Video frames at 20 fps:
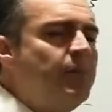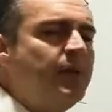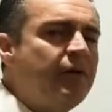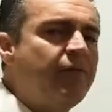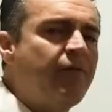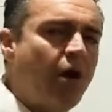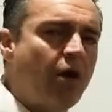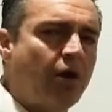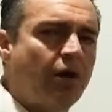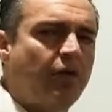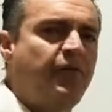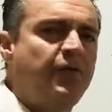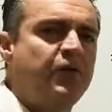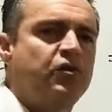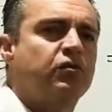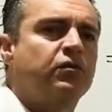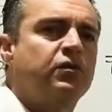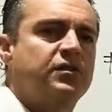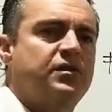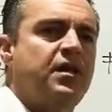of
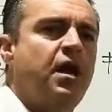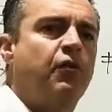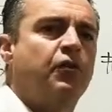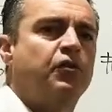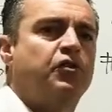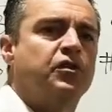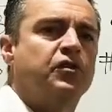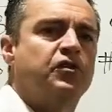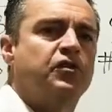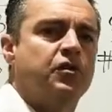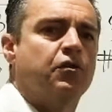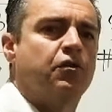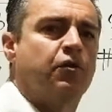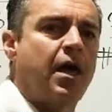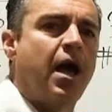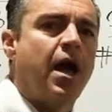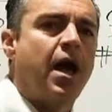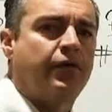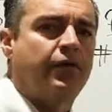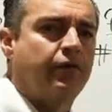artificial intelligence in your
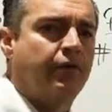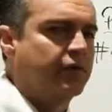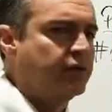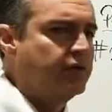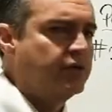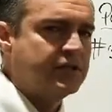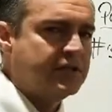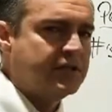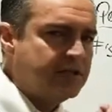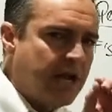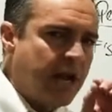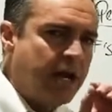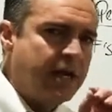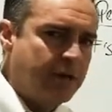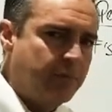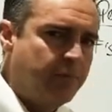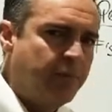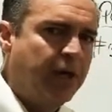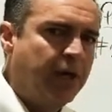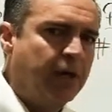calculator, just a tiny
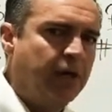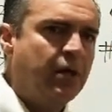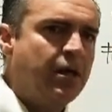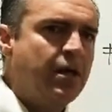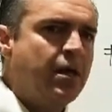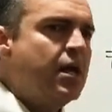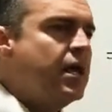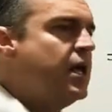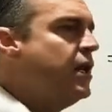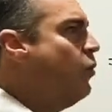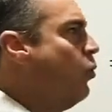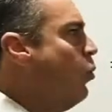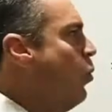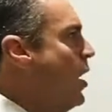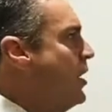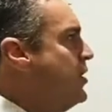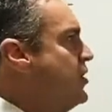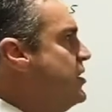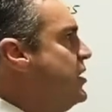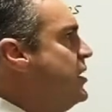bit, and it
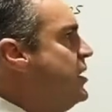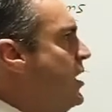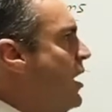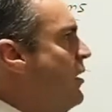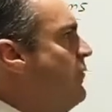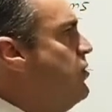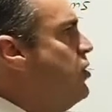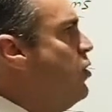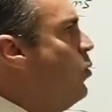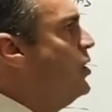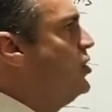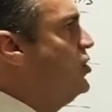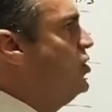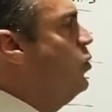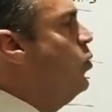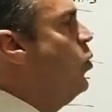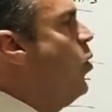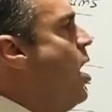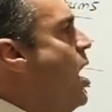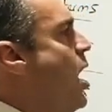wants to give you what you
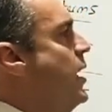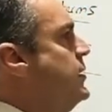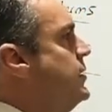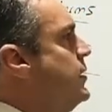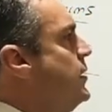want